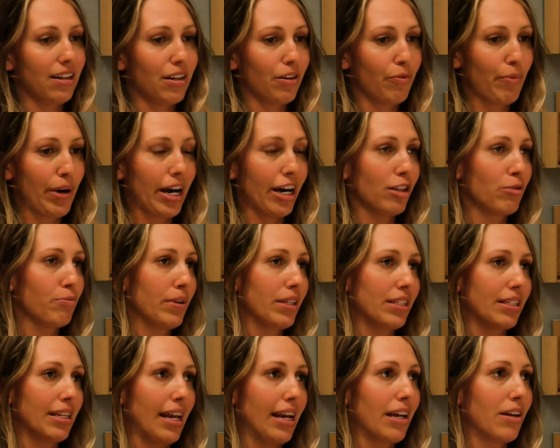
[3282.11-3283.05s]
my husband
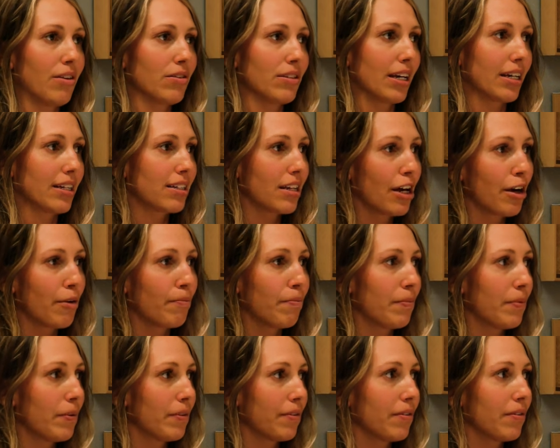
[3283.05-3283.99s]
said it. He was like, Sam,
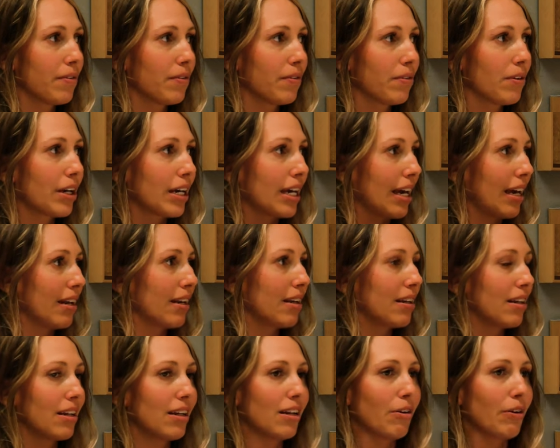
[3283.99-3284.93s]
look it.
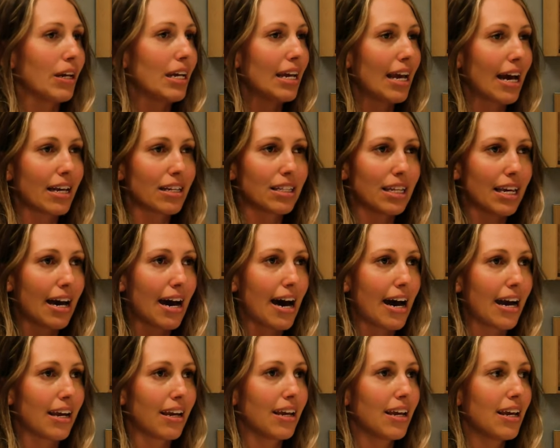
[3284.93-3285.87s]
You know, he has the
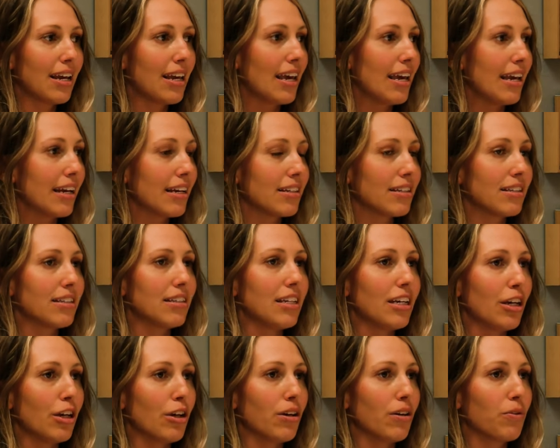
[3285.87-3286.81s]
eye. He can
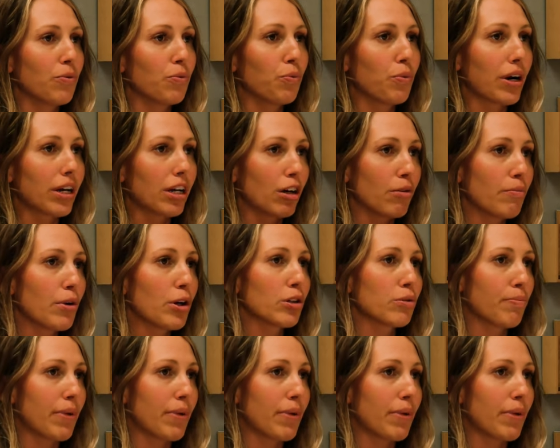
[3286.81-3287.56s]
see what you're most